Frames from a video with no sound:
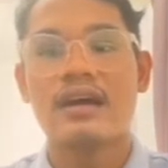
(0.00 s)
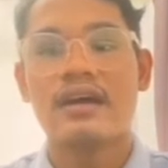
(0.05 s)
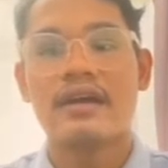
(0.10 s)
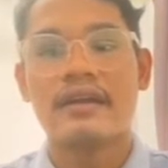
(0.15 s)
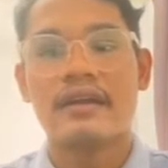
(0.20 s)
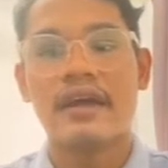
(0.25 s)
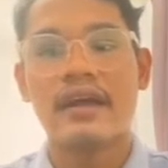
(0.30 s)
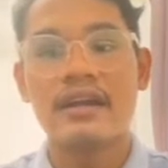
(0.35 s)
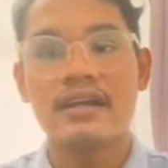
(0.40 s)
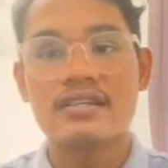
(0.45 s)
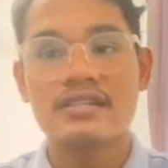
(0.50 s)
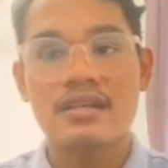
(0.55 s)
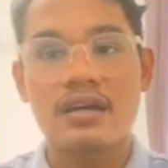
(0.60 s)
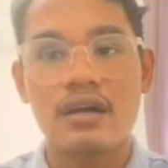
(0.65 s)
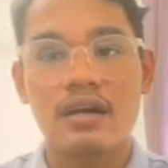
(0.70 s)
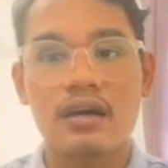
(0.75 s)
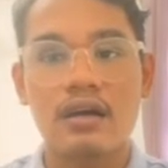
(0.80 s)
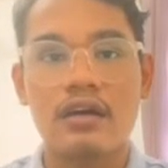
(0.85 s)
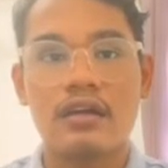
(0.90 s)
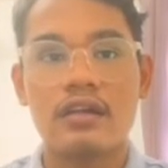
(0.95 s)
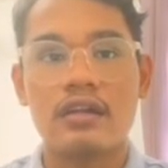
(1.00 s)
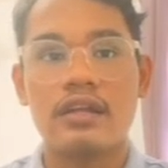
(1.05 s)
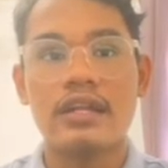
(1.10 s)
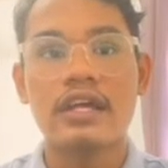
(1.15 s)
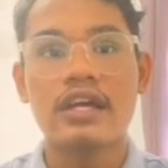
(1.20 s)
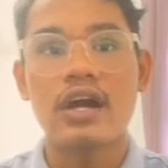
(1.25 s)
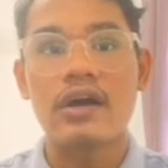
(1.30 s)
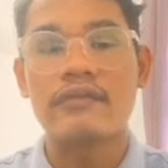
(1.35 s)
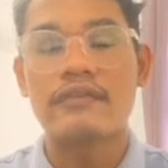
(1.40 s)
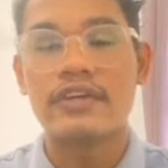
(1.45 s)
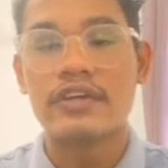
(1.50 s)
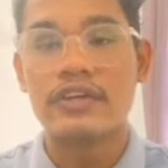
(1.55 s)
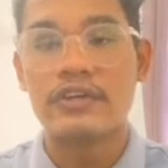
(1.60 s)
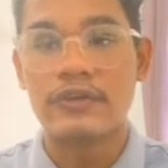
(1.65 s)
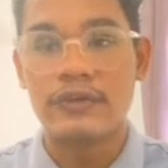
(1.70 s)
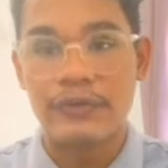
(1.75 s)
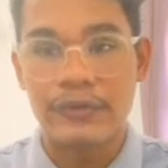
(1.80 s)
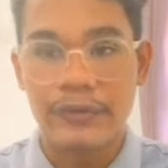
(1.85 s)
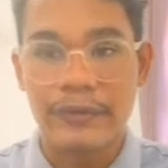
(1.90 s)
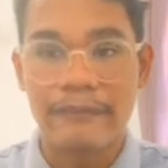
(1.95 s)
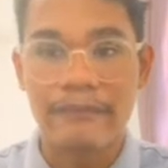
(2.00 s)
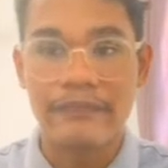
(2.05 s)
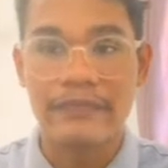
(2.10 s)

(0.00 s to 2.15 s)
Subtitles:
There is a link of the YouTube.